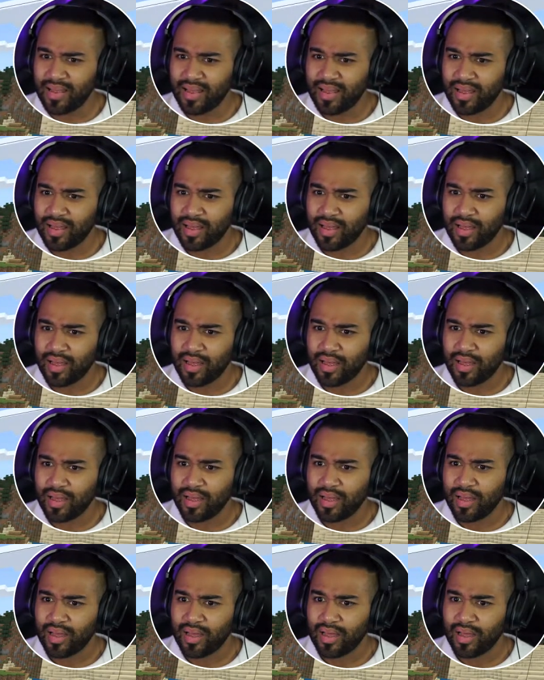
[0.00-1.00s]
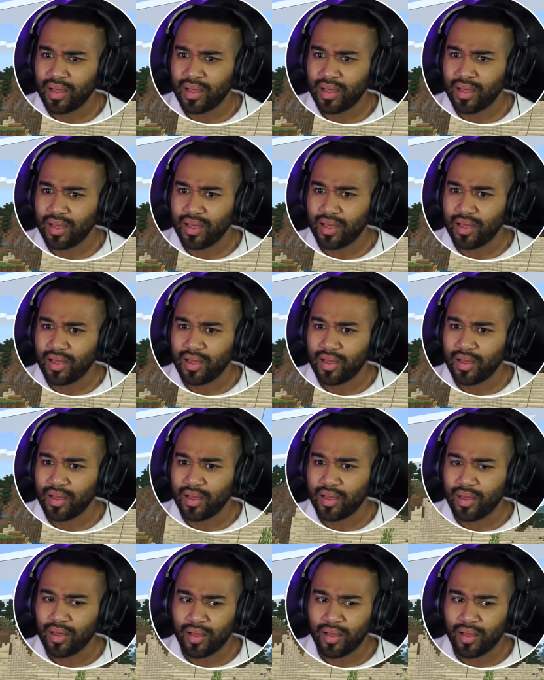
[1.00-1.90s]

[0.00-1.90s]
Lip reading: (silence)